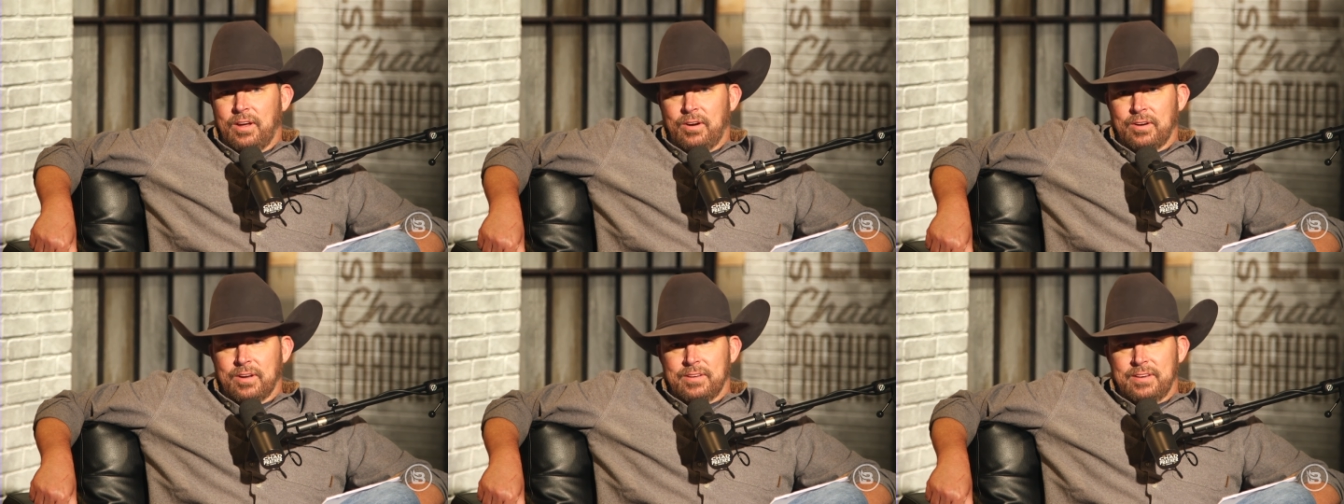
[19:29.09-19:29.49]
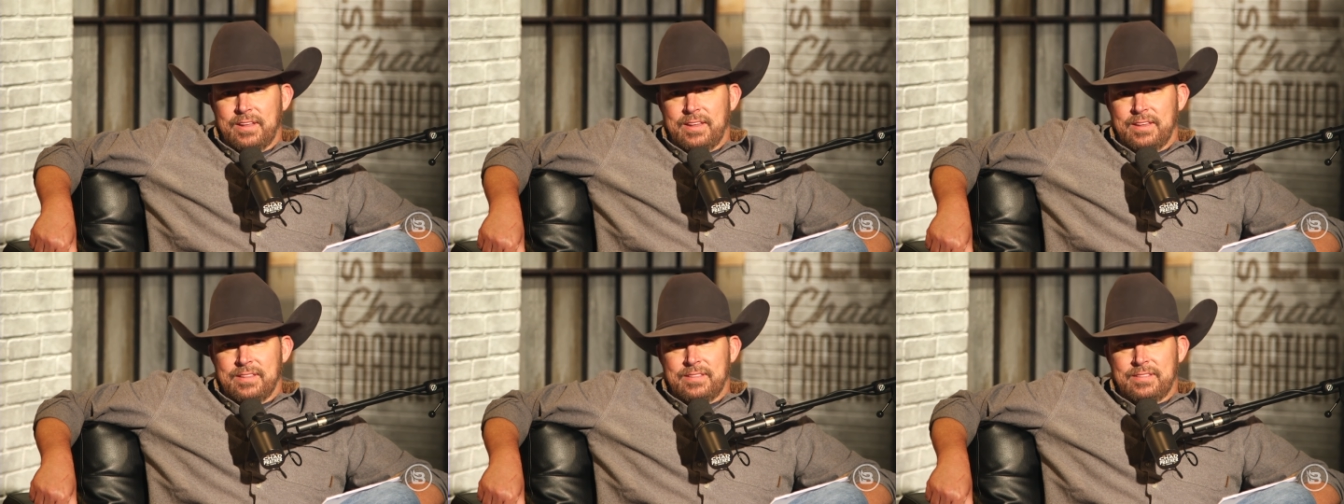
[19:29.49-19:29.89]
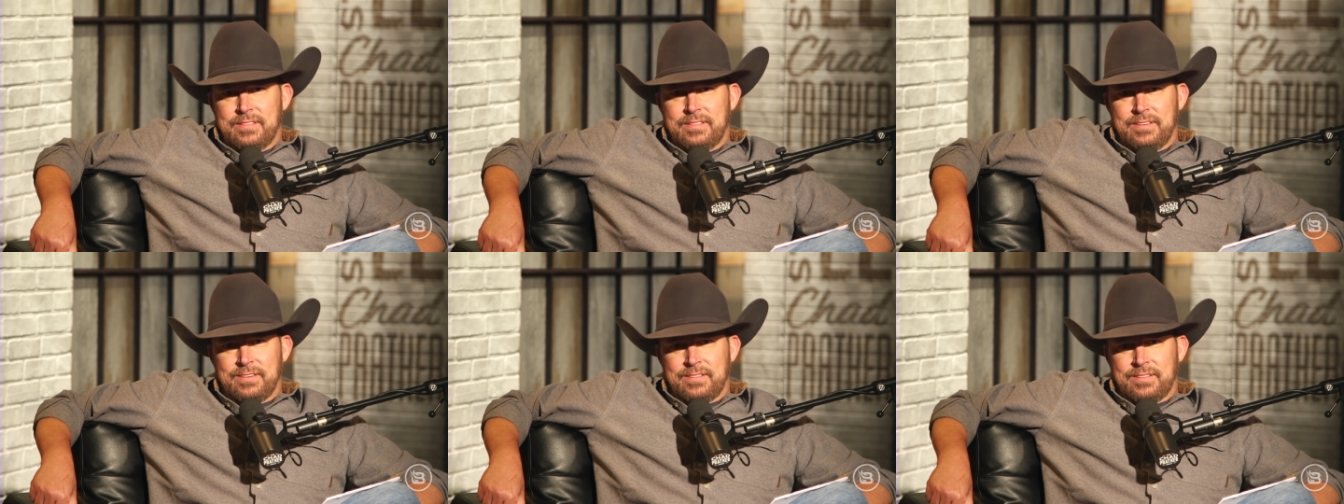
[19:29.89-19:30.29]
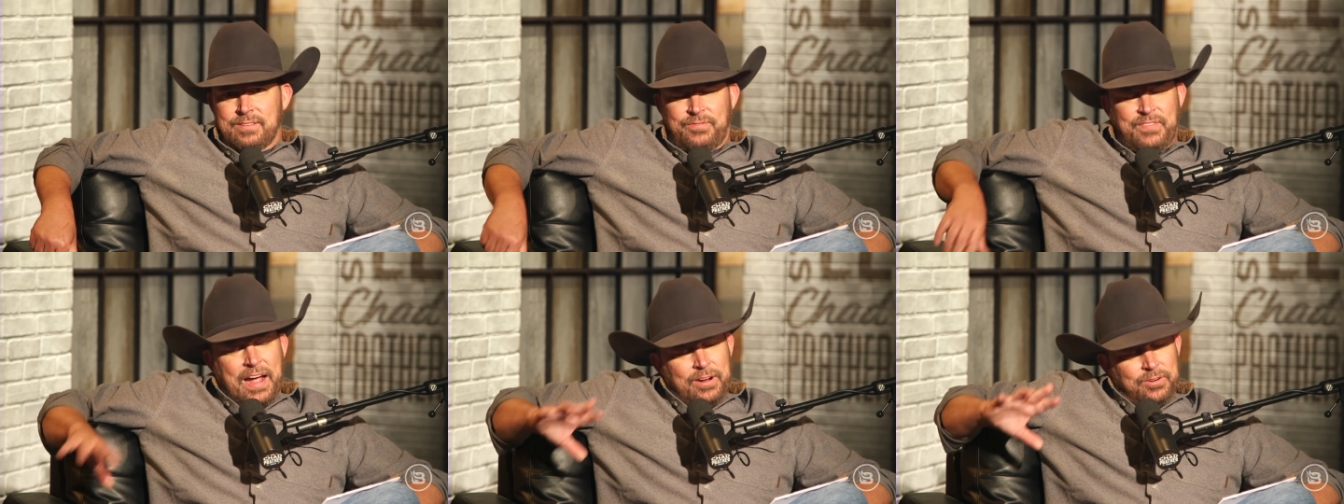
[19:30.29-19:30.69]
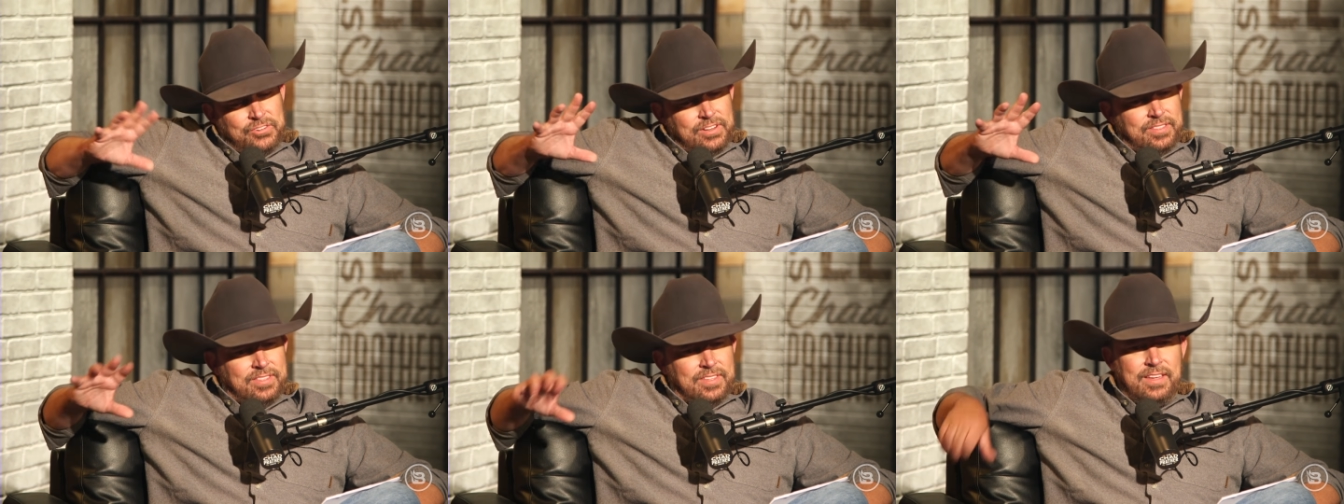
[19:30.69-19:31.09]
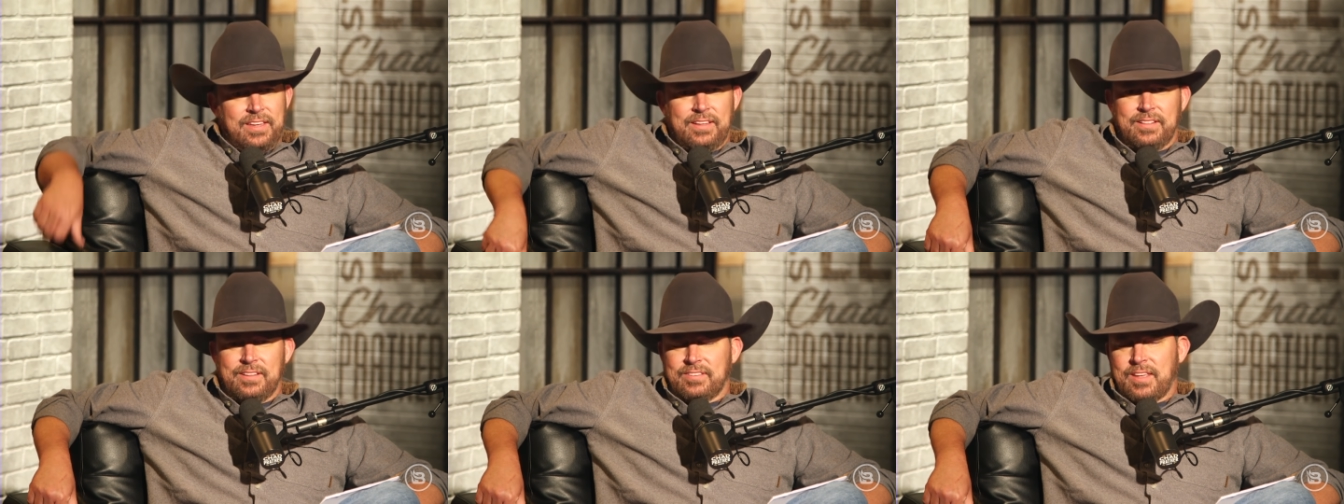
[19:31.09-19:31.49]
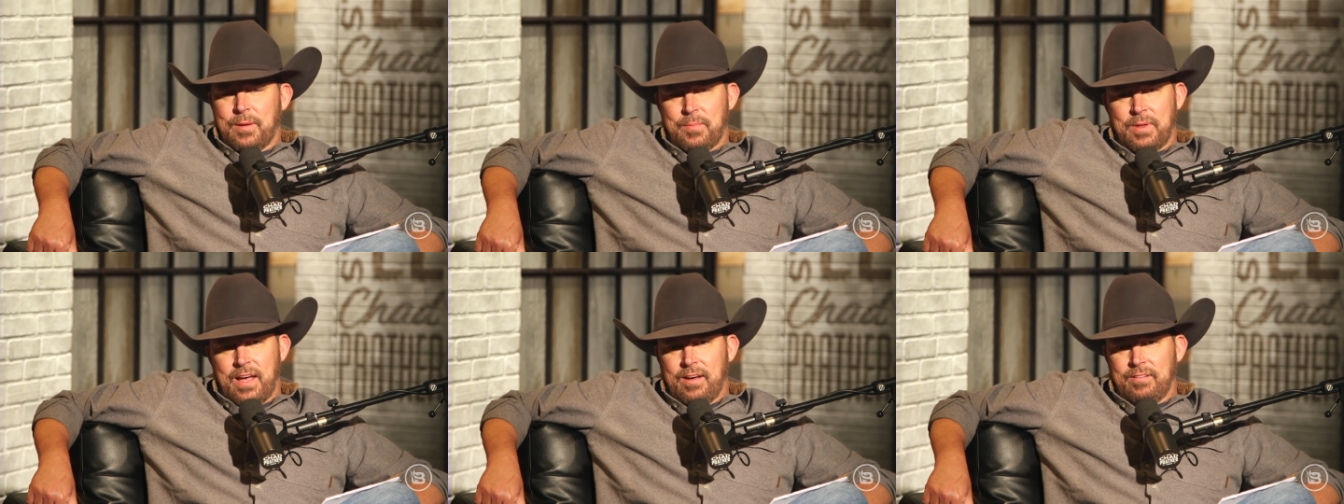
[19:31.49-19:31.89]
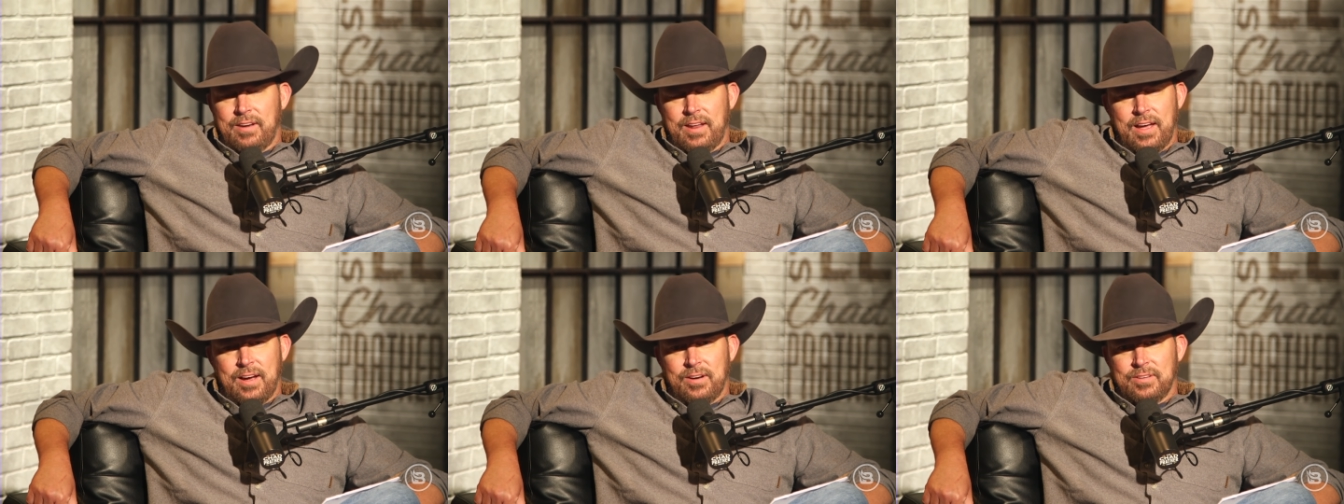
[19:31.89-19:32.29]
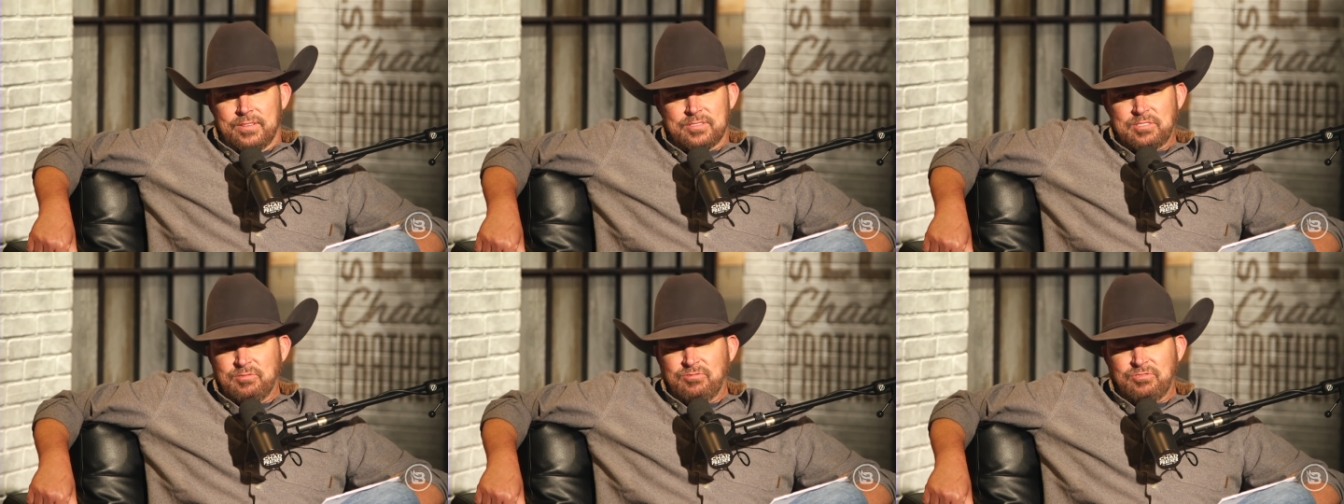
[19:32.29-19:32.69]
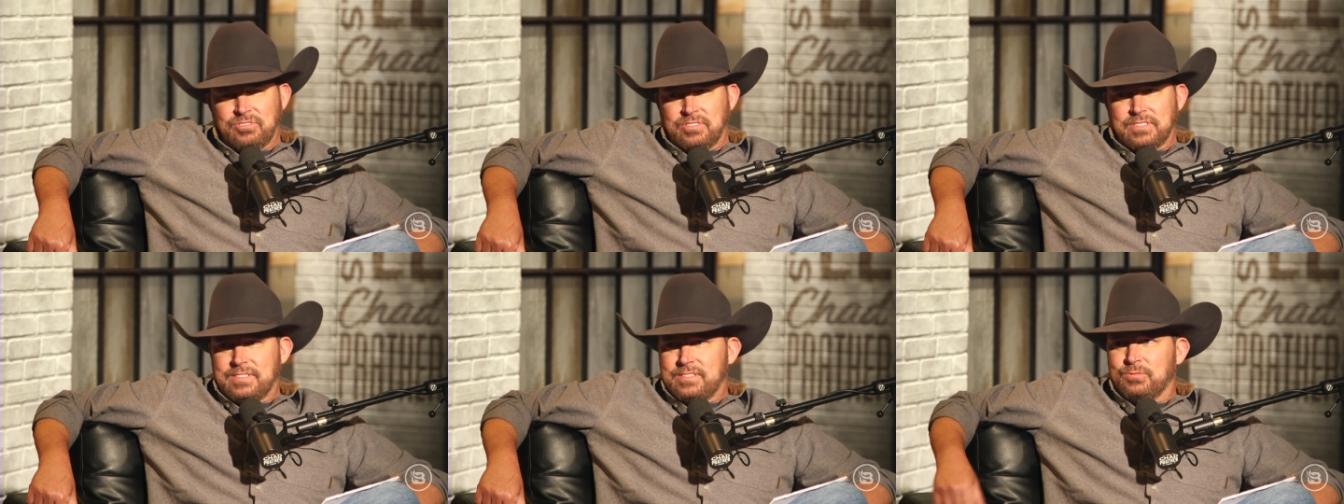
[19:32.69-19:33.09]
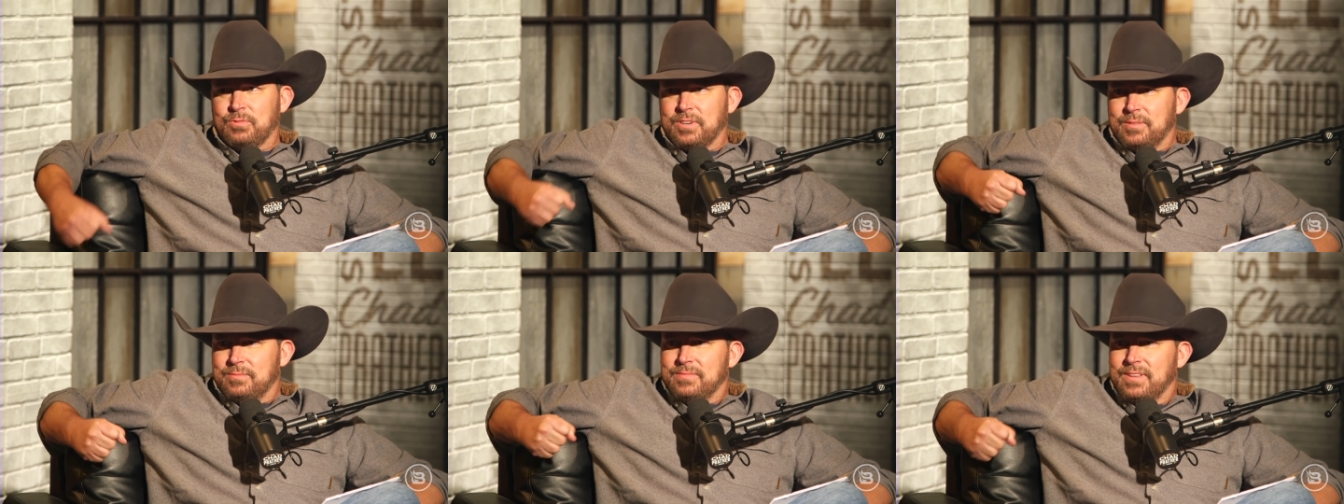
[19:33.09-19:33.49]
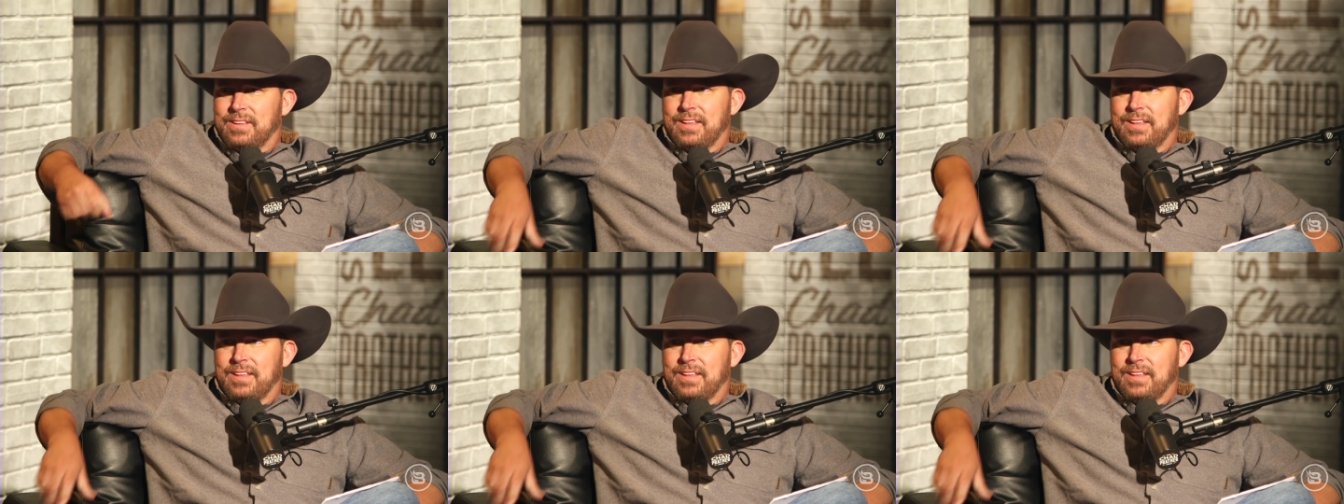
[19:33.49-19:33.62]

long, and and the the Fauci thing that's coming out now is I just want to,